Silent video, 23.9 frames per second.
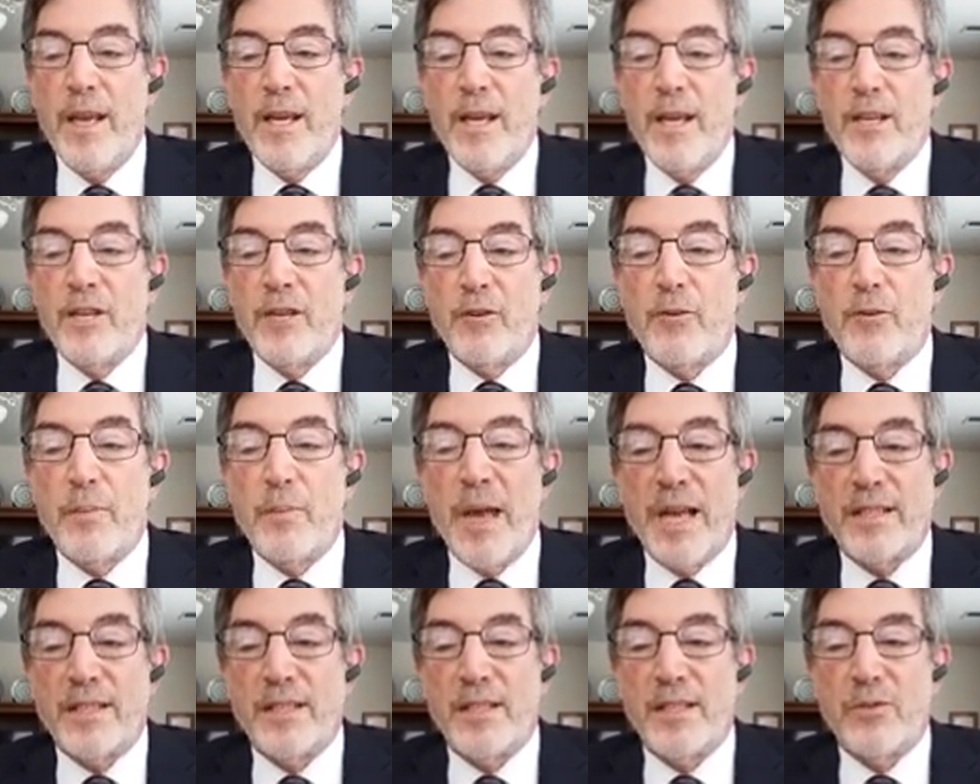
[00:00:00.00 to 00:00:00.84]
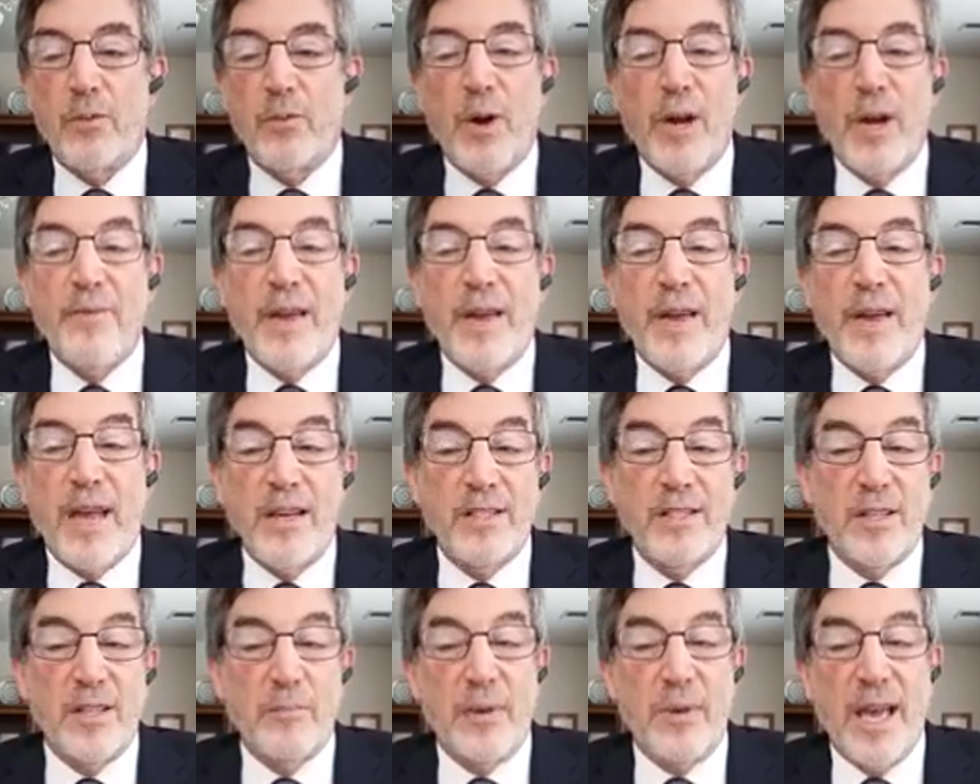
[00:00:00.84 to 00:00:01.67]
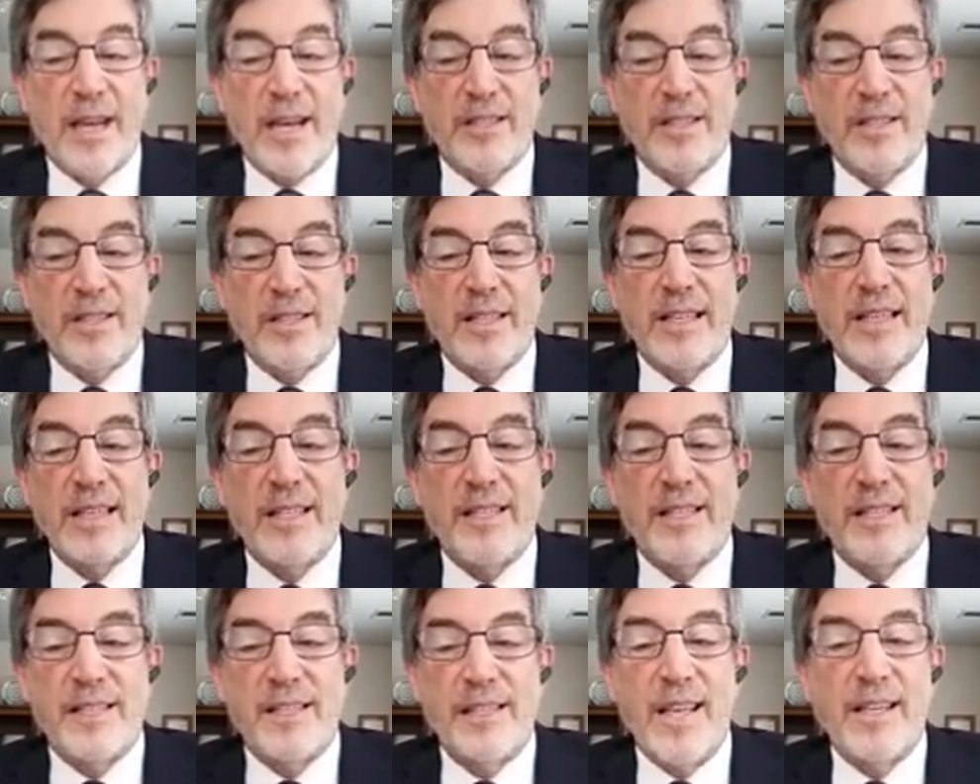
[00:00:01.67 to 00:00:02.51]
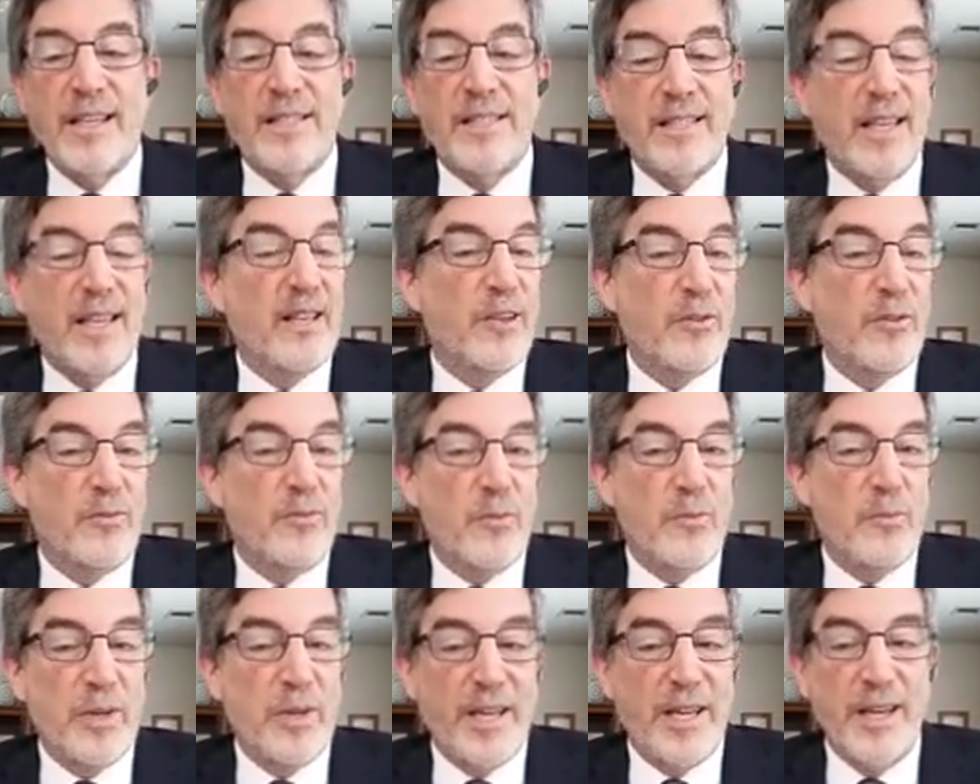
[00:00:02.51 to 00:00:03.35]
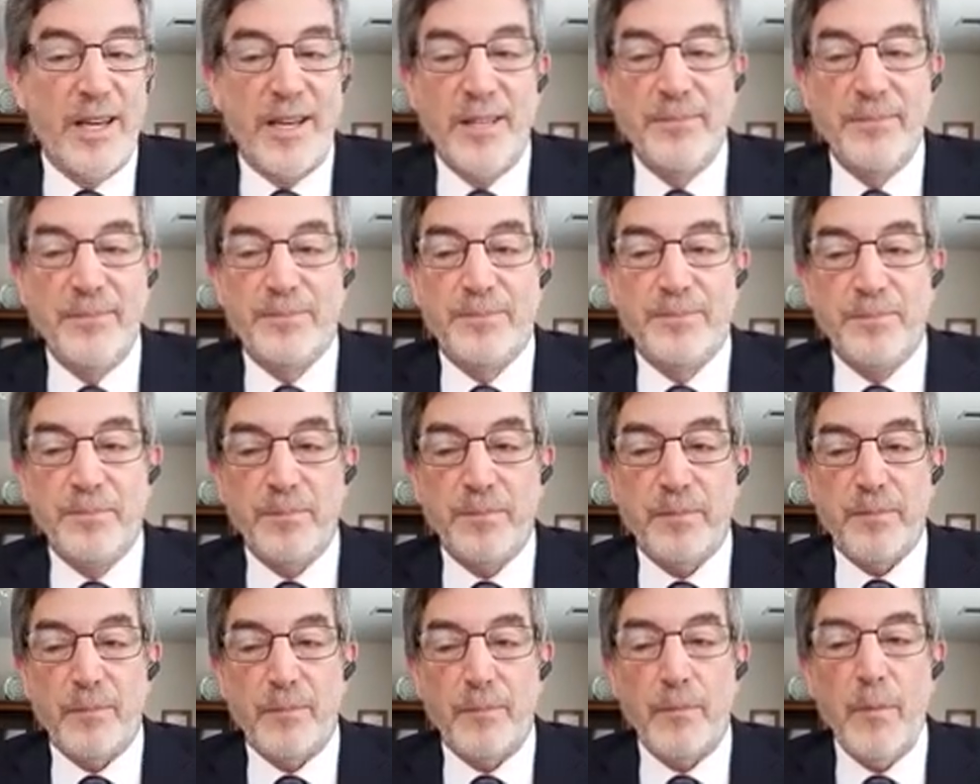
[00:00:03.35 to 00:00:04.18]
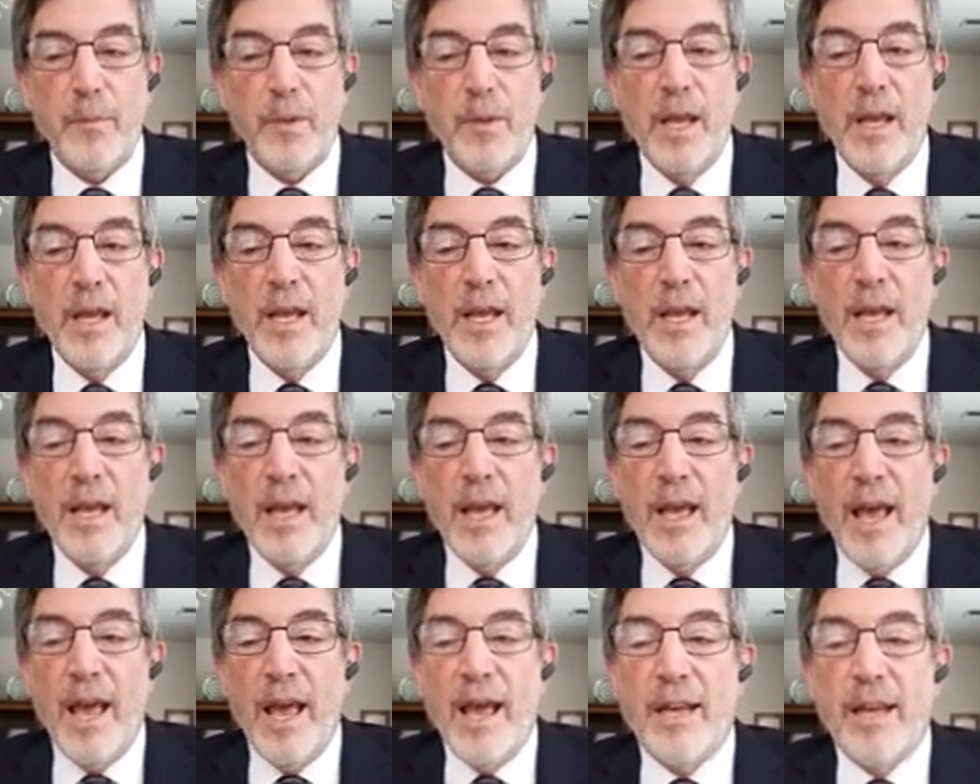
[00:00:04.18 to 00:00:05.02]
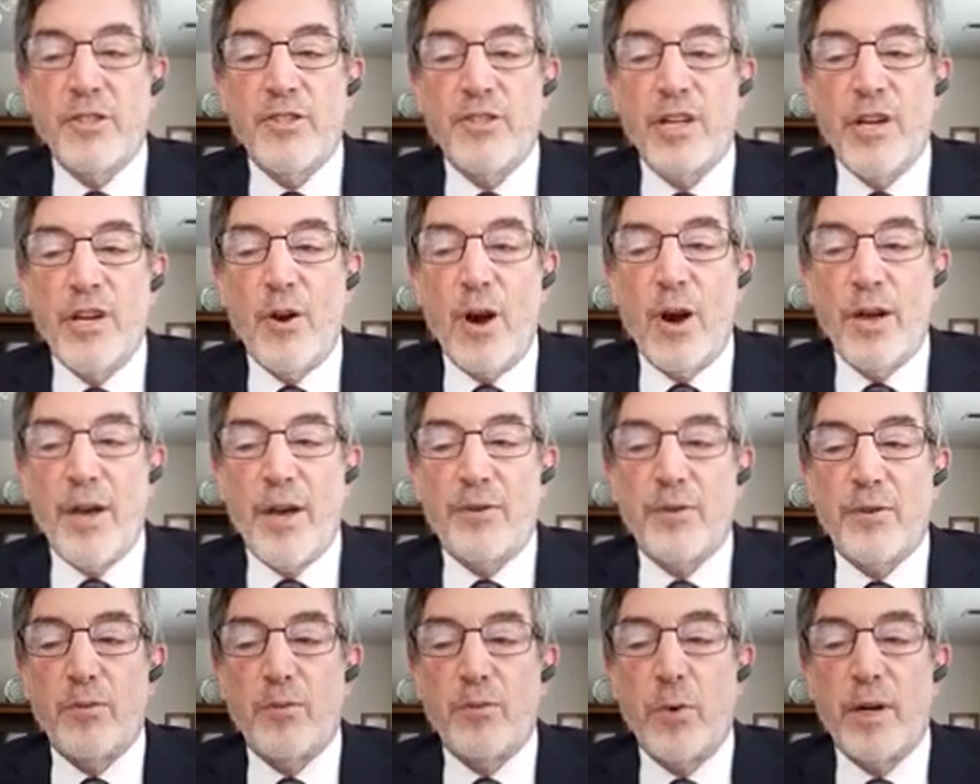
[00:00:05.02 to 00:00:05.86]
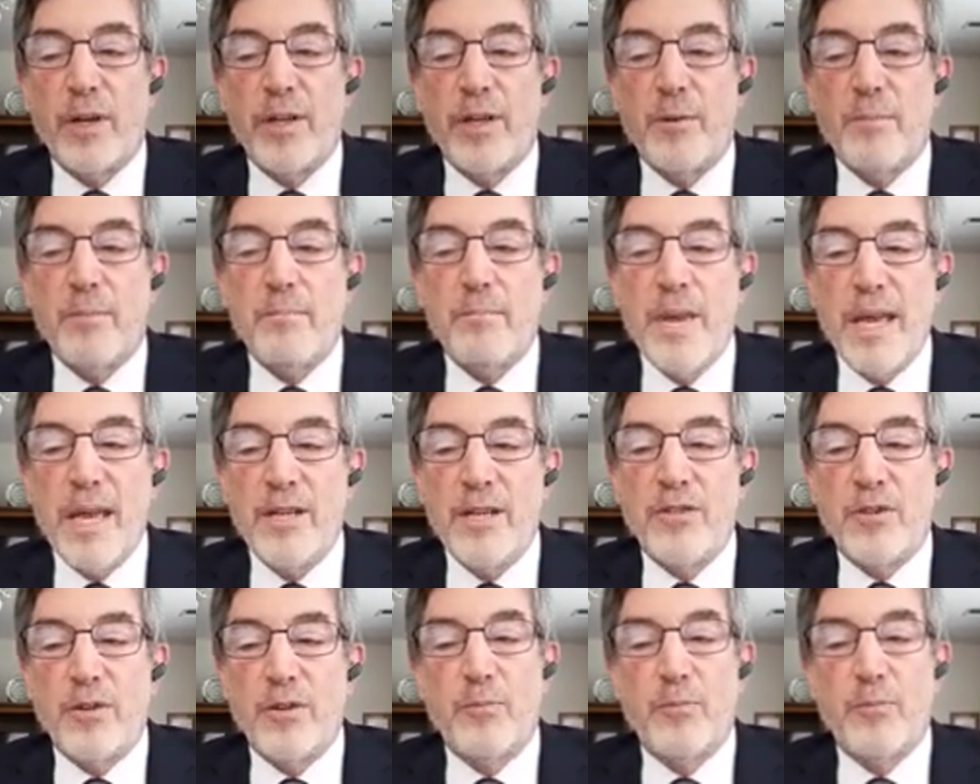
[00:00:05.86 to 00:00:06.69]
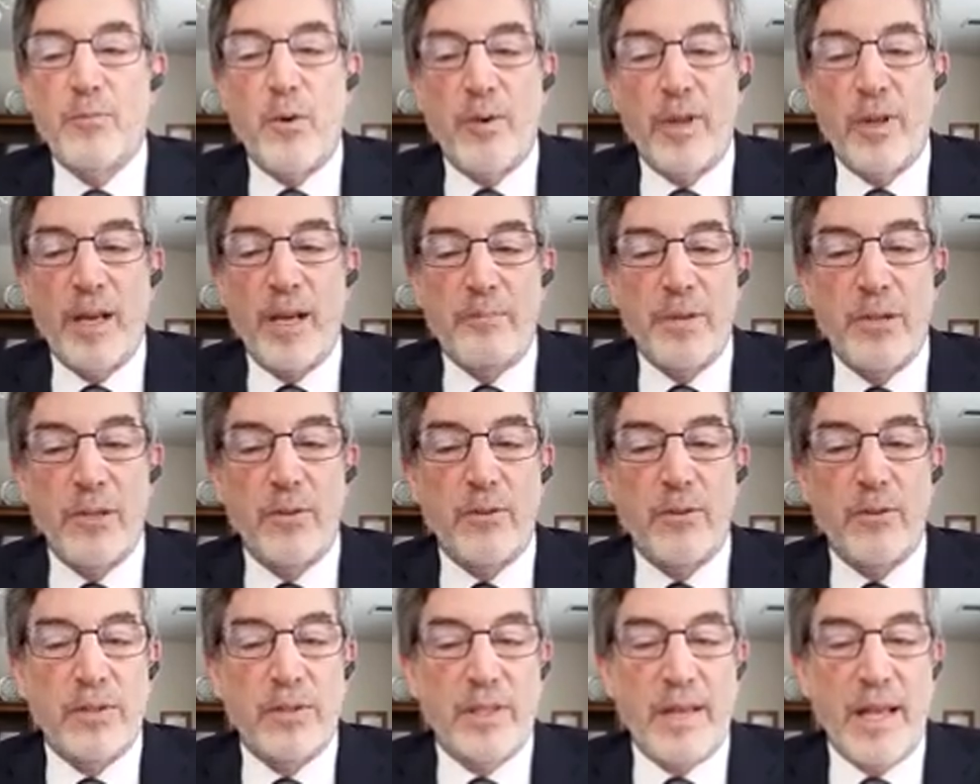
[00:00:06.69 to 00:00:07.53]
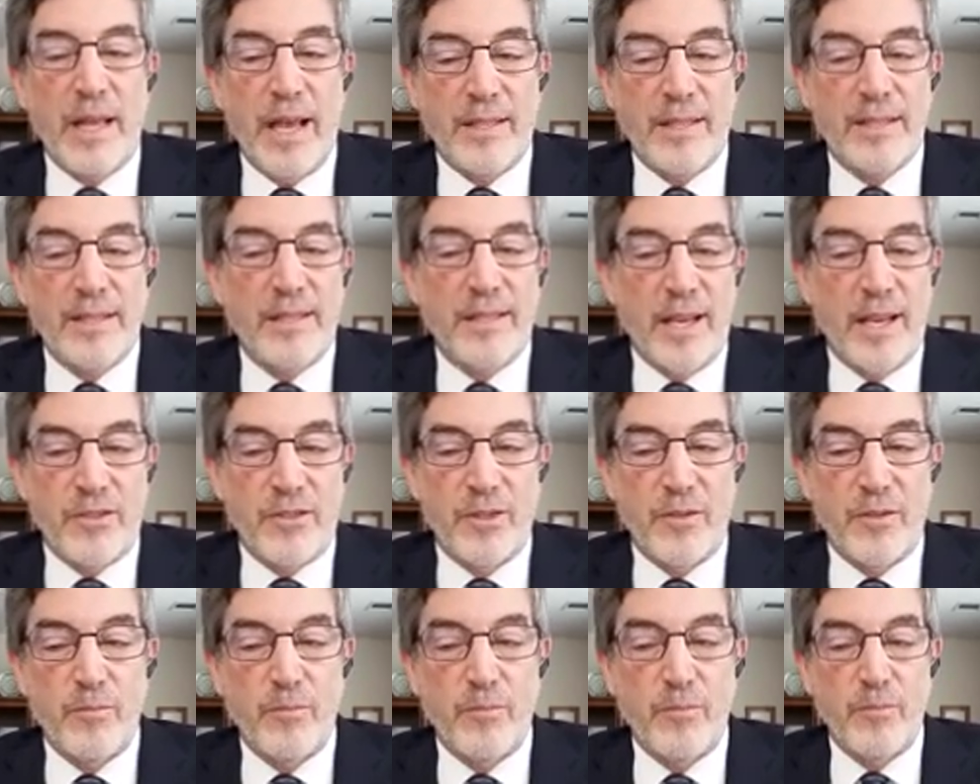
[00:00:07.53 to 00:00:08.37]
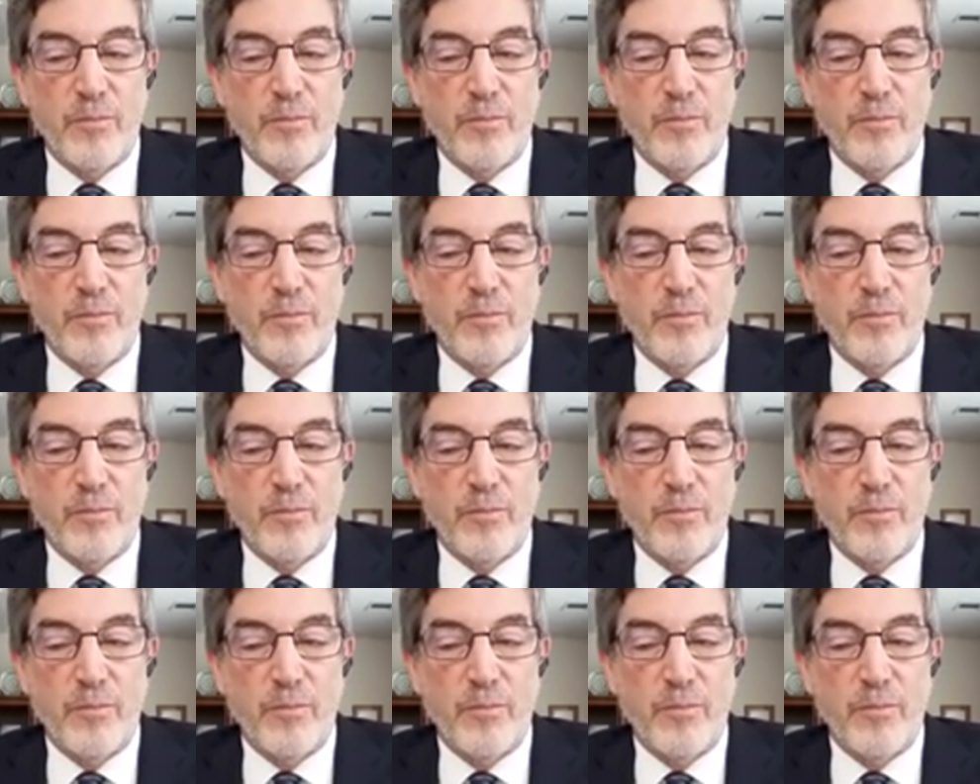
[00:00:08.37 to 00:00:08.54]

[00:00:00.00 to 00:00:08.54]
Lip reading: General Paxton's wife, Angela Paxton, is the state senator from McKinney, and she authored one of the major pro-life bills last session,